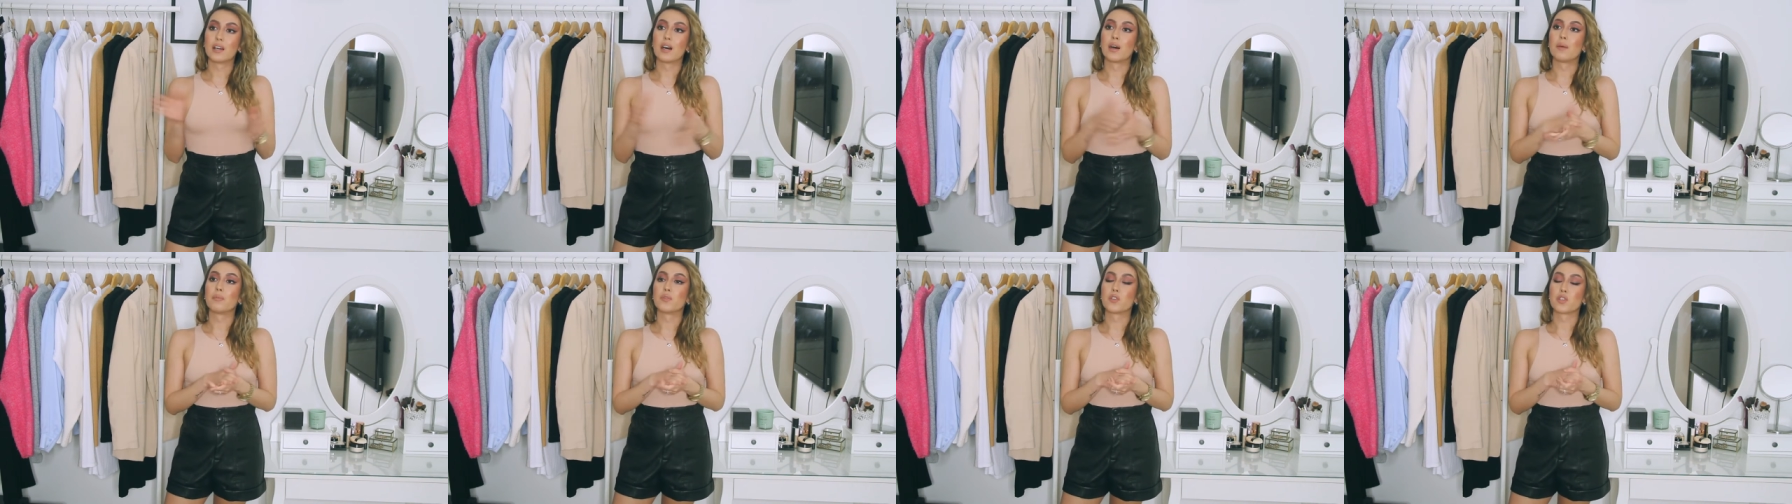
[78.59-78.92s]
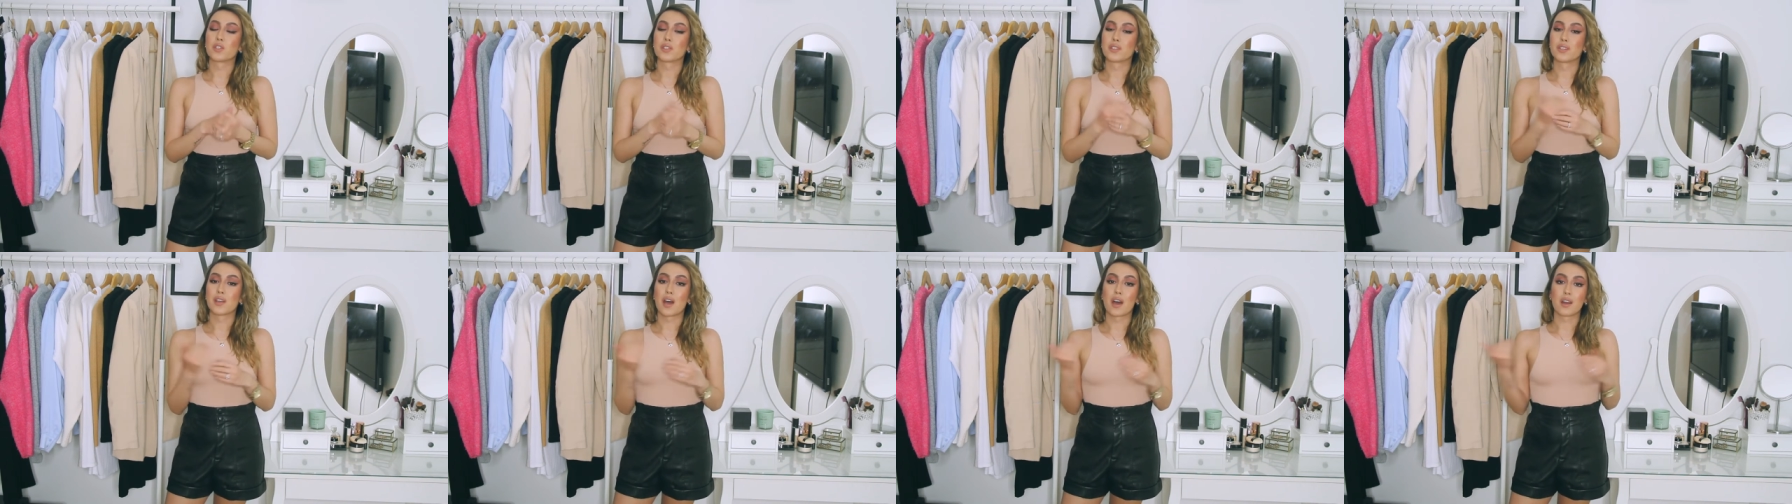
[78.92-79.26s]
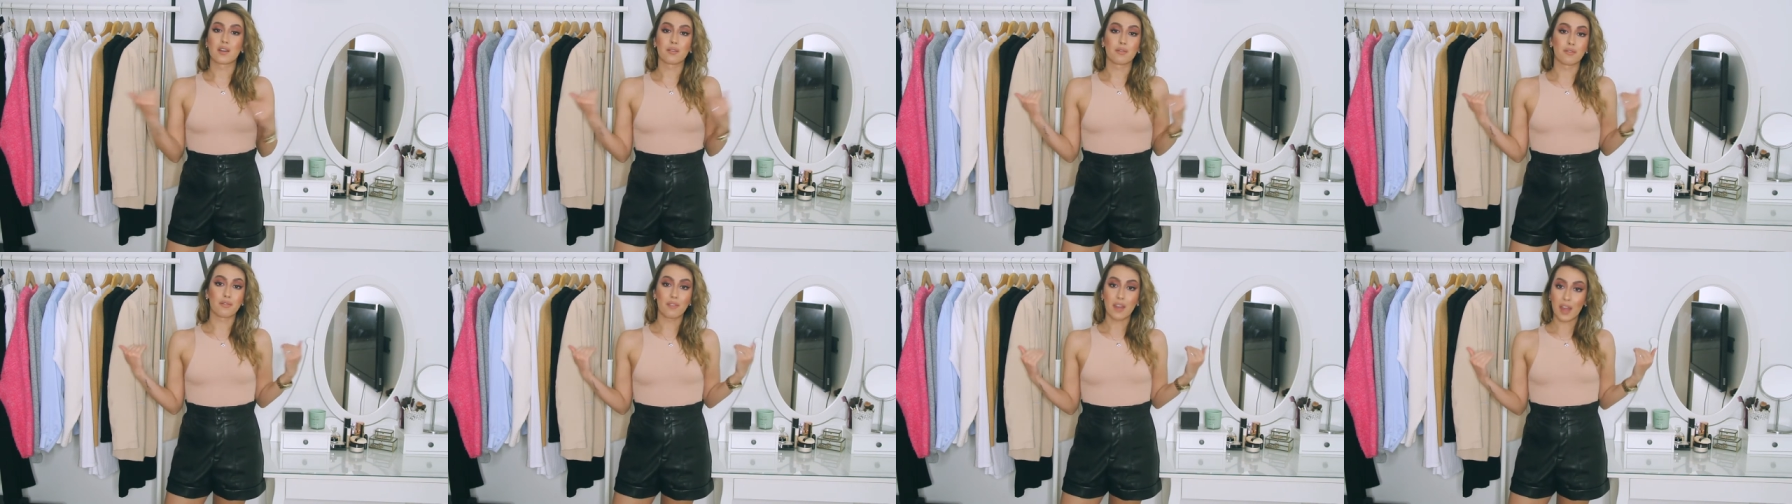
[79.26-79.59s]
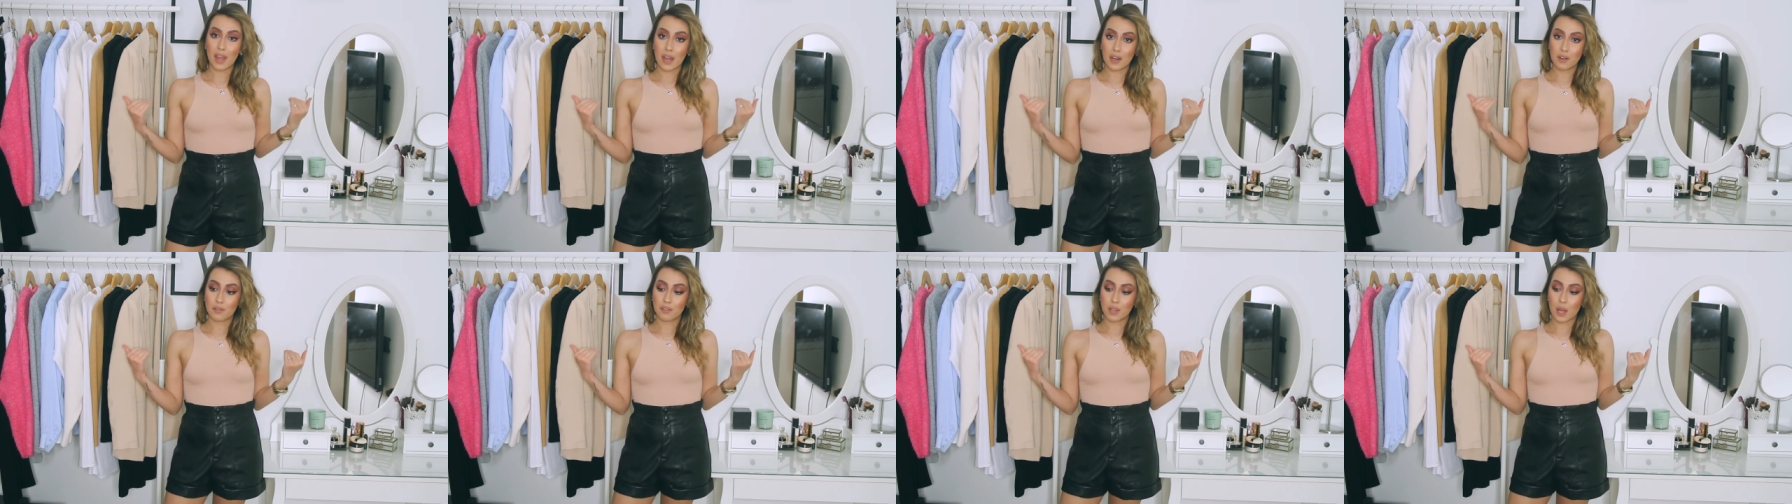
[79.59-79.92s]
I'm just not a
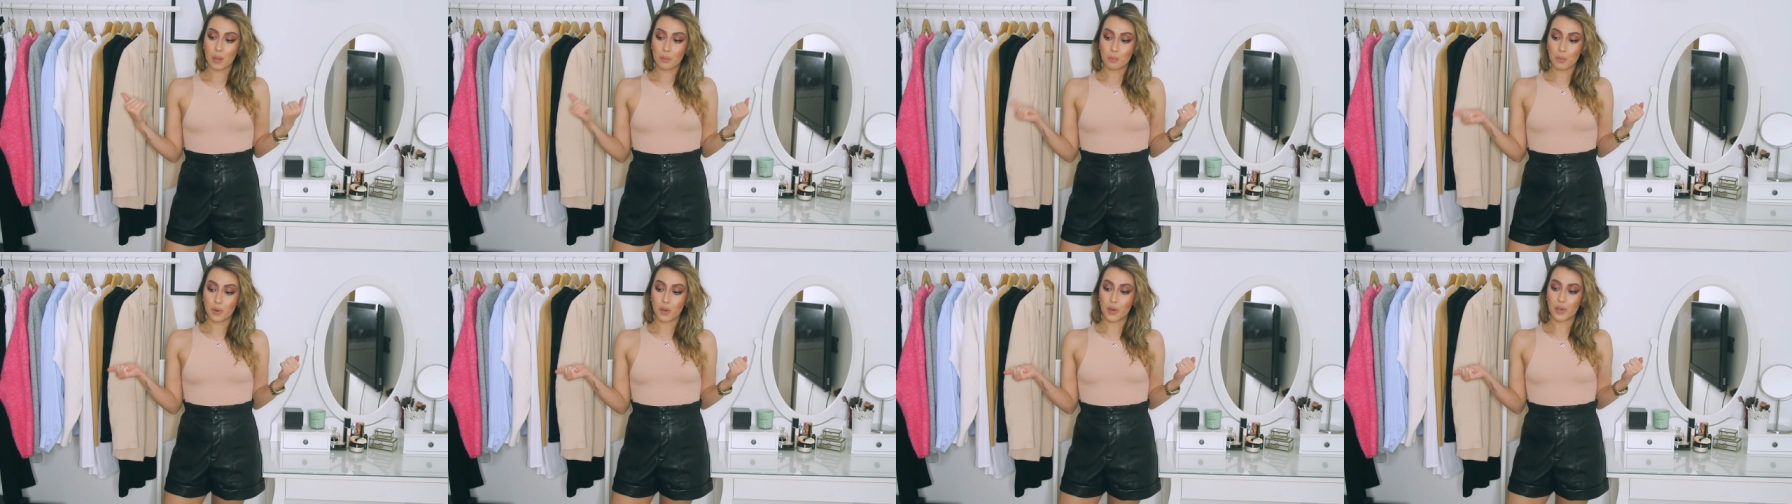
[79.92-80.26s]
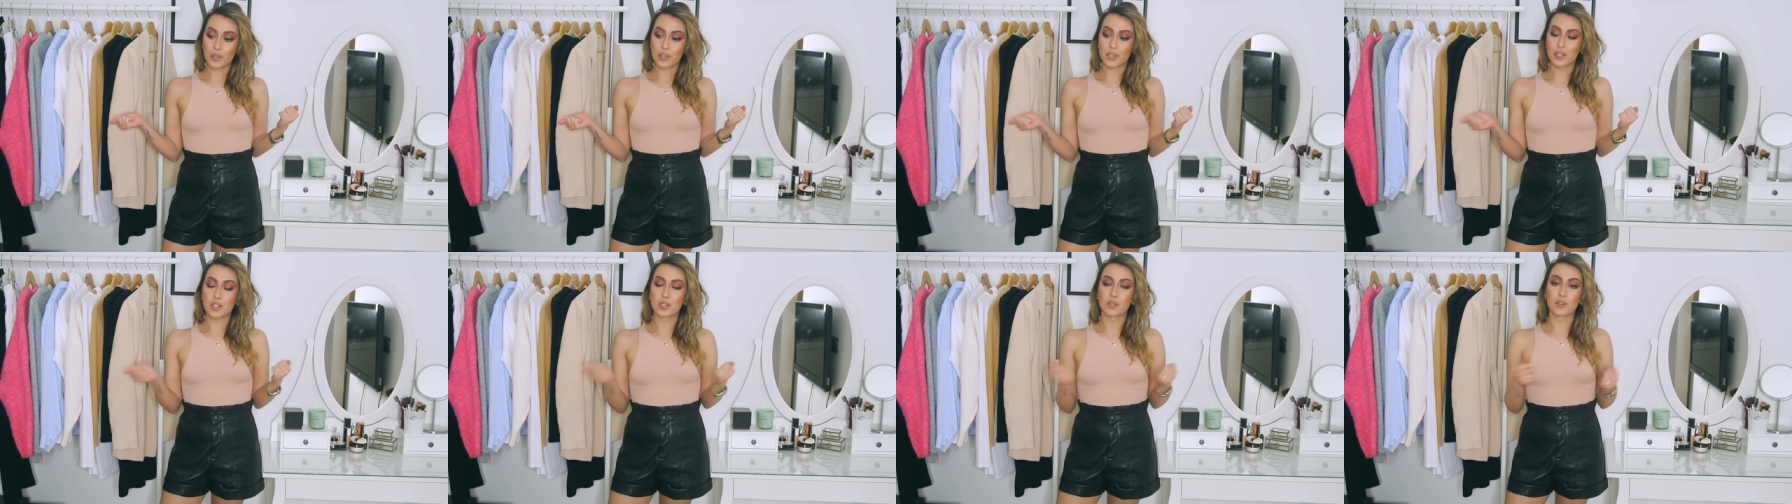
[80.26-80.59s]
fan of that person,